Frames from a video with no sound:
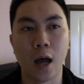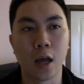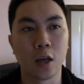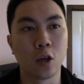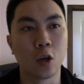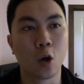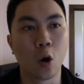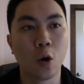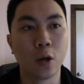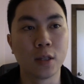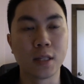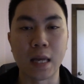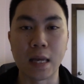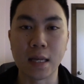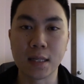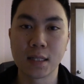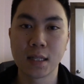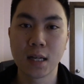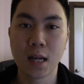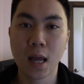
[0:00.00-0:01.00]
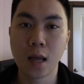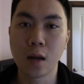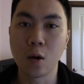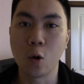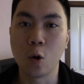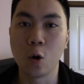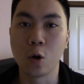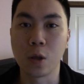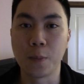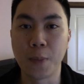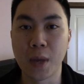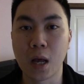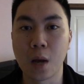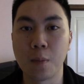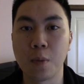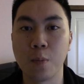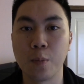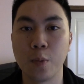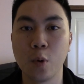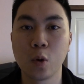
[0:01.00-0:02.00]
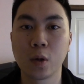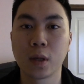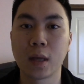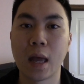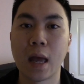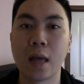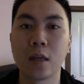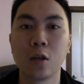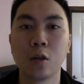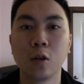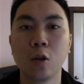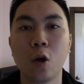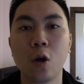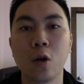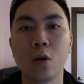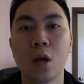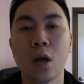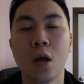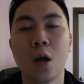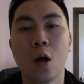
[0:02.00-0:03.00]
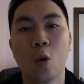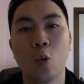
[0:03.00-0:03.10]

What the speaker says: You go on the internet or you pick up a book and you learn